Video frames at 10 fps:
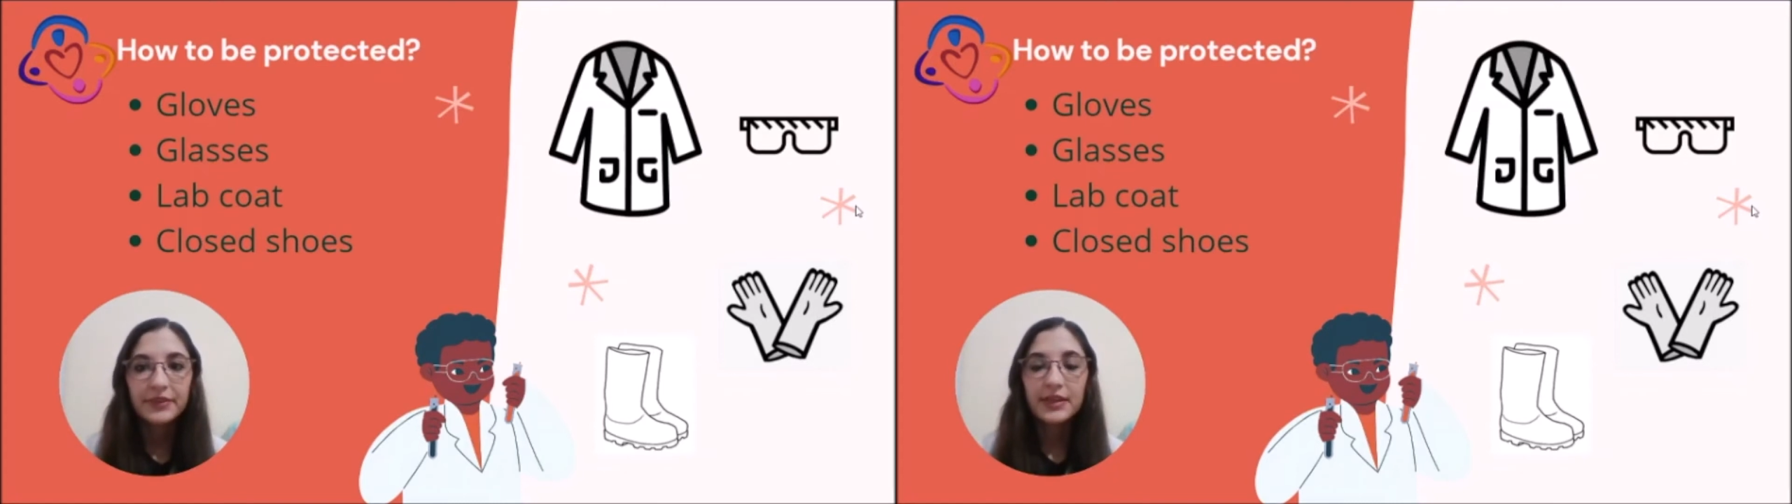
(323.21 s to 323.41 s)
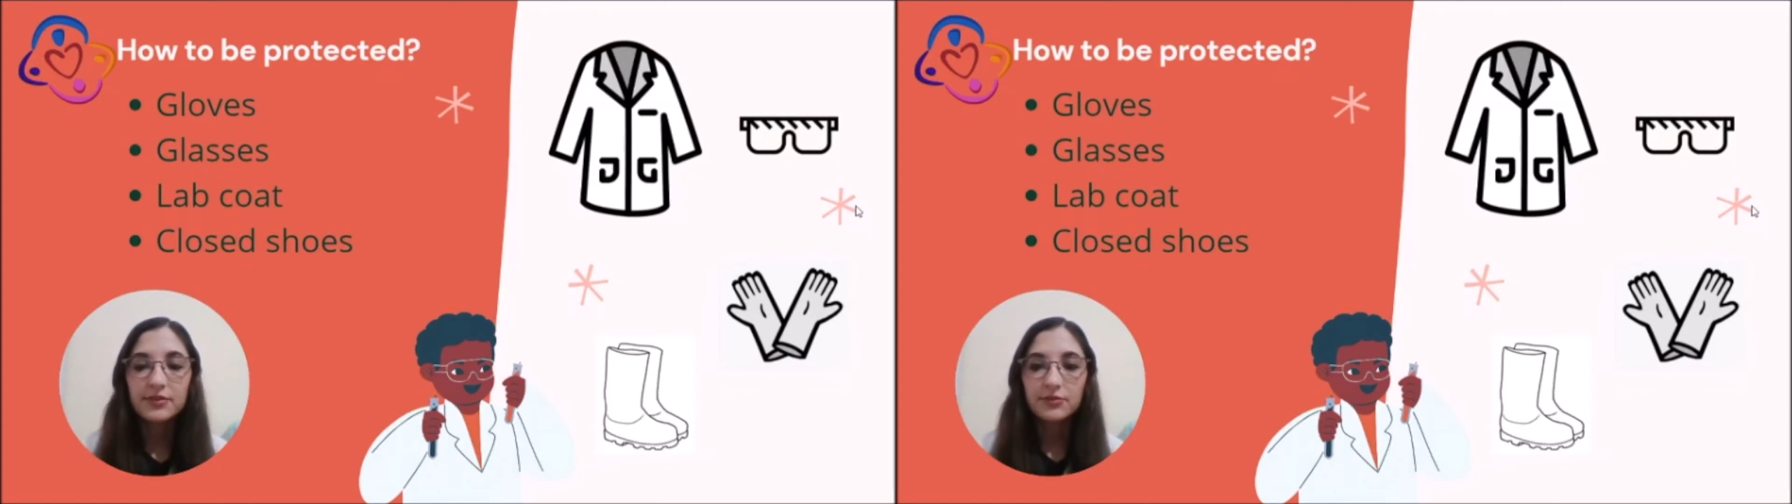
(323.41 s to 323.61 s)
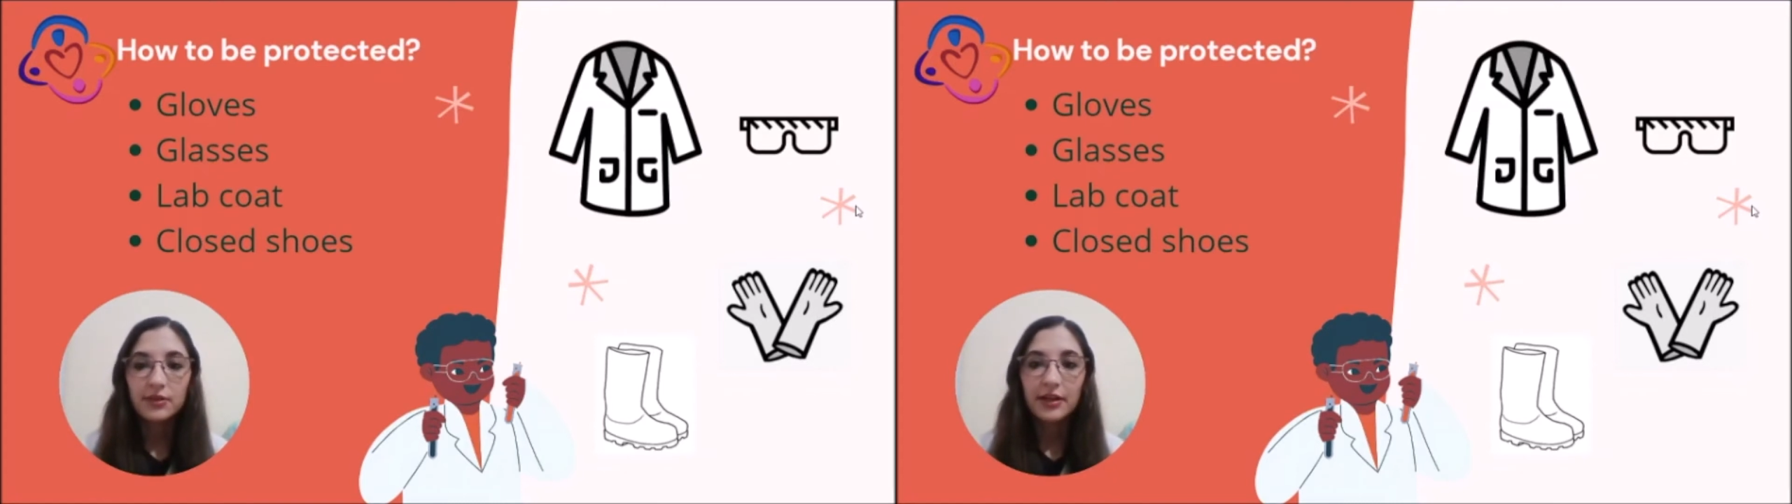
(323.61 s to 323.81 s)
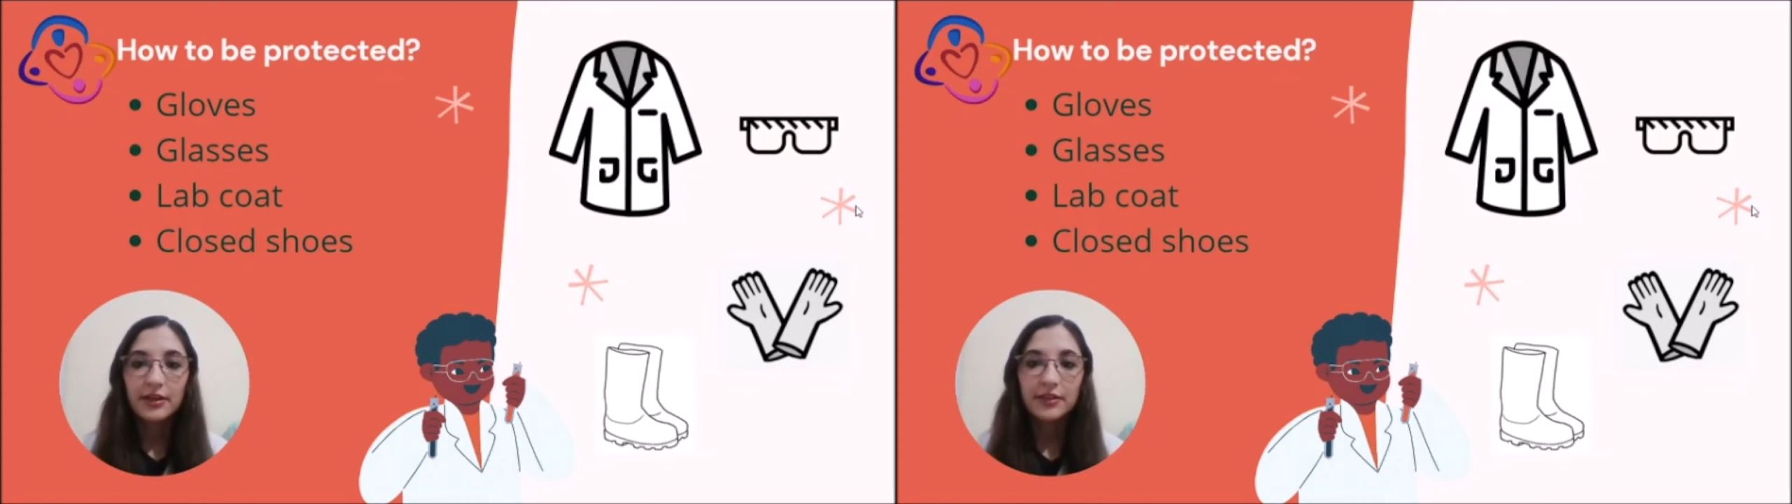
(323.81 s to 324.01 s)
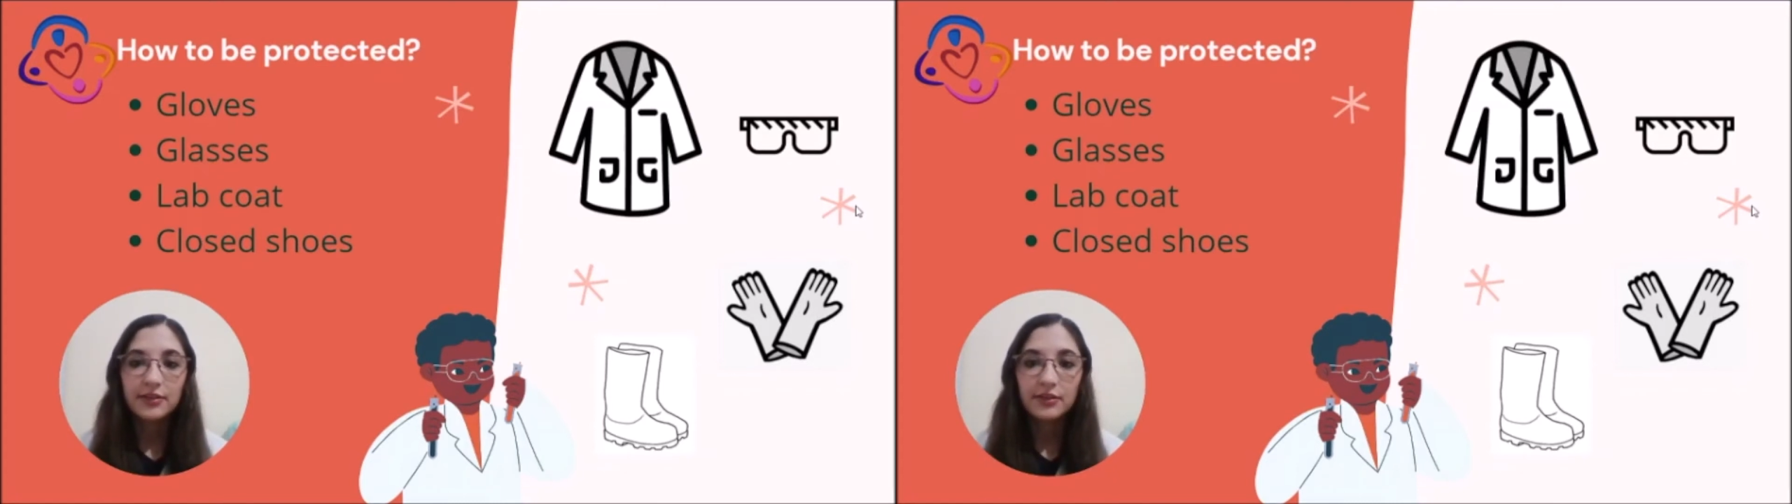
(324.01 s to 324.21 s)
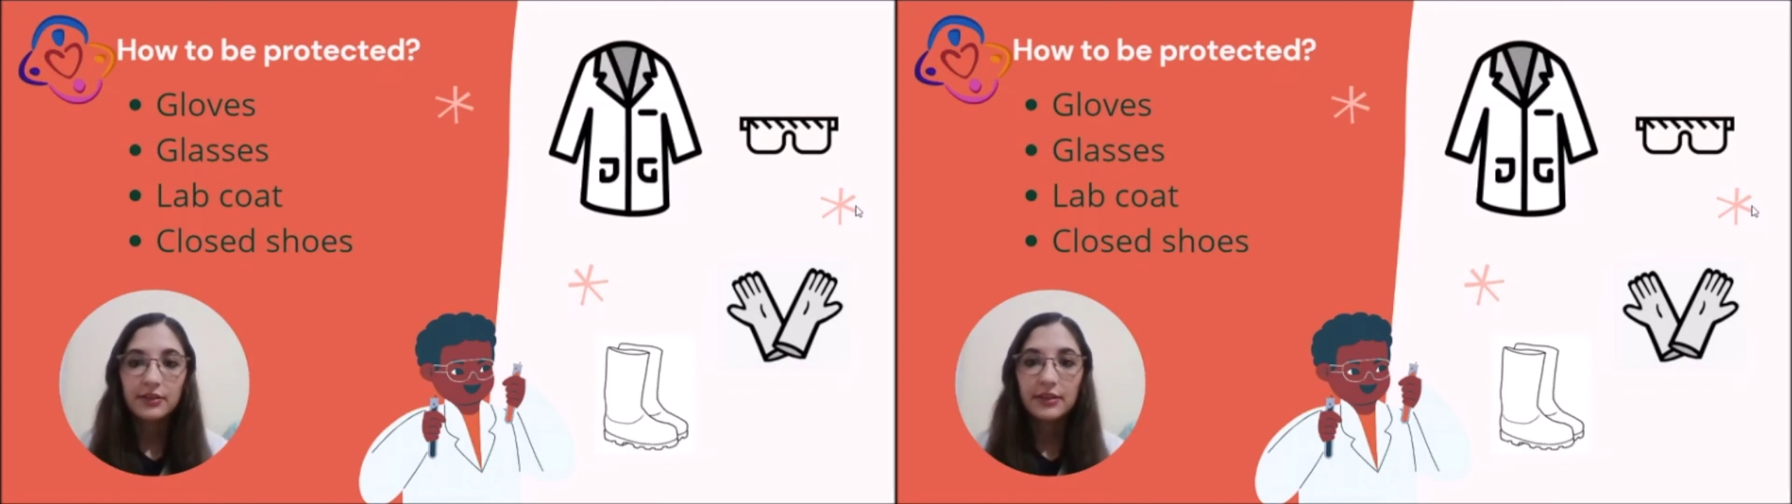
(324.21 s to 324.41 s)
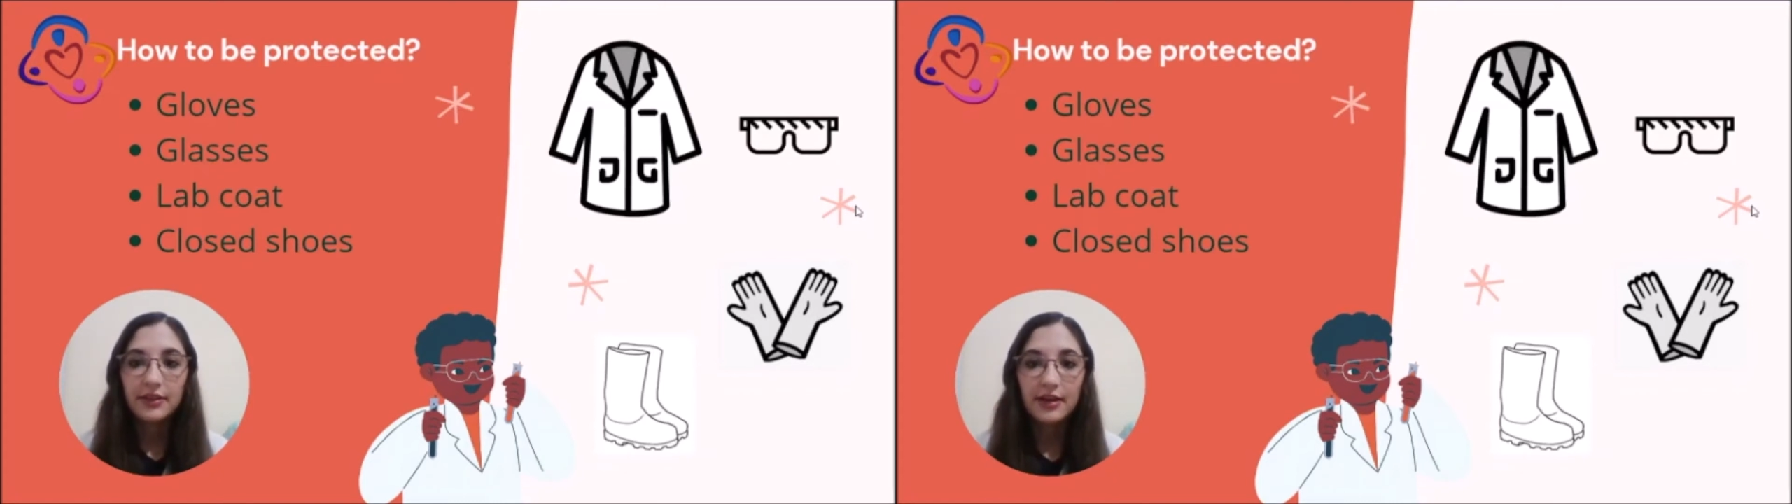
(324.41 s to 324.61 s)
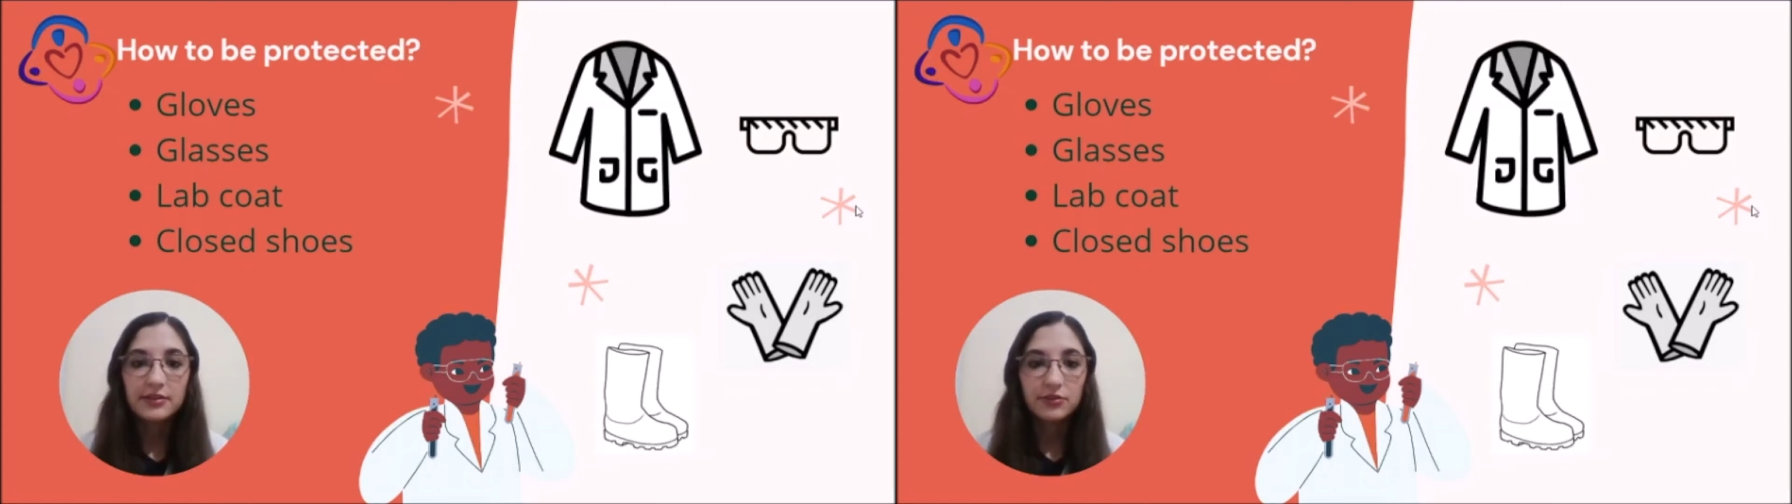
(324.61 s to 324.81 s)
That's why it
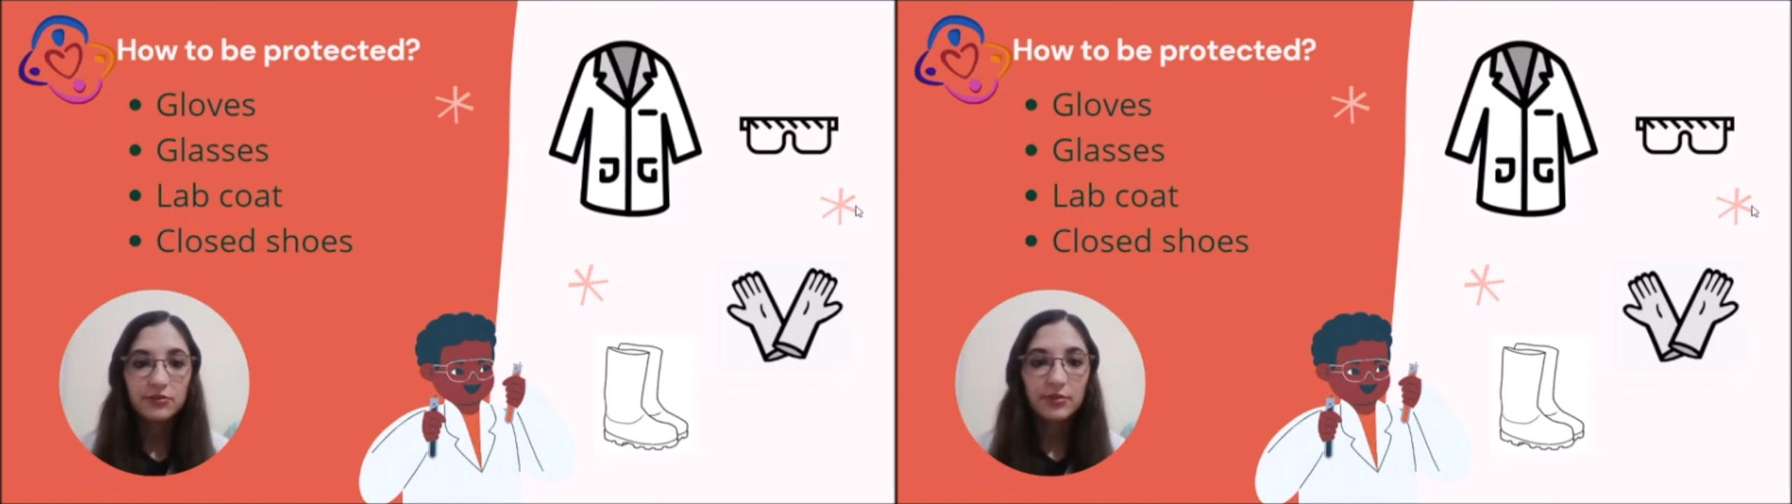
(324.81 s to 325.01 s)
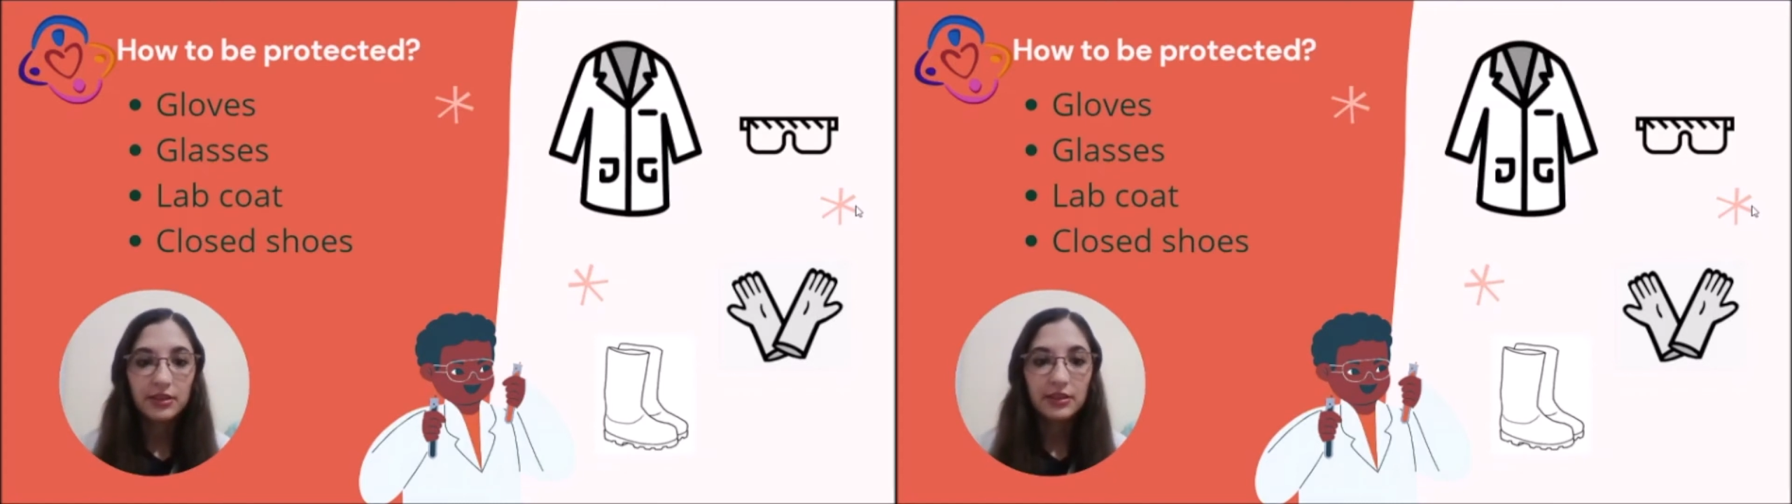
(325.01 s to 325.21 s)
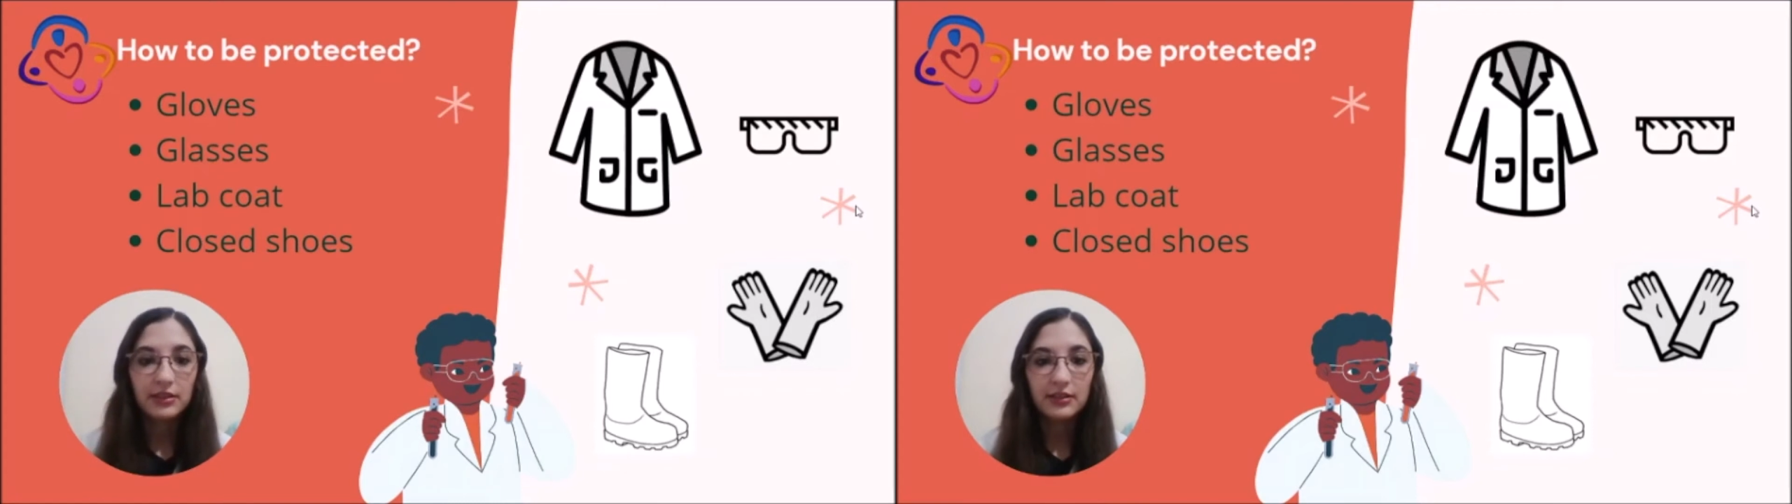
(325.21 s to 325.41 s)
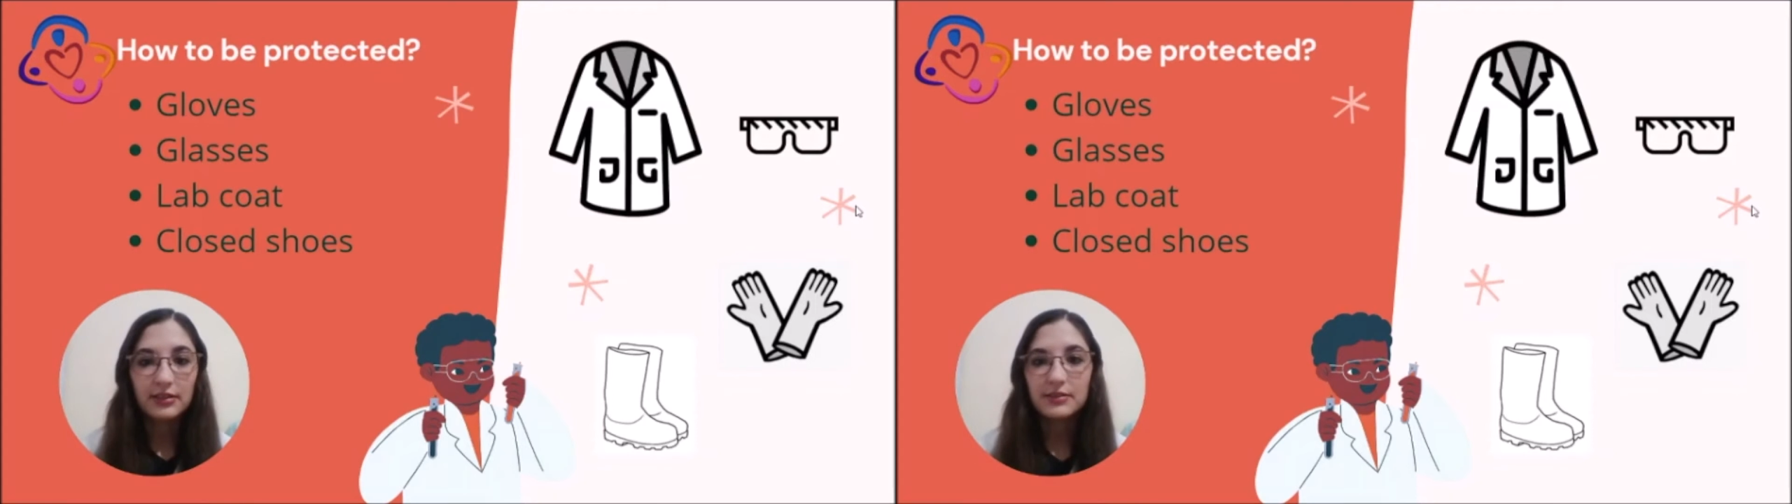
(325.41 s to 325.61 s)
has to be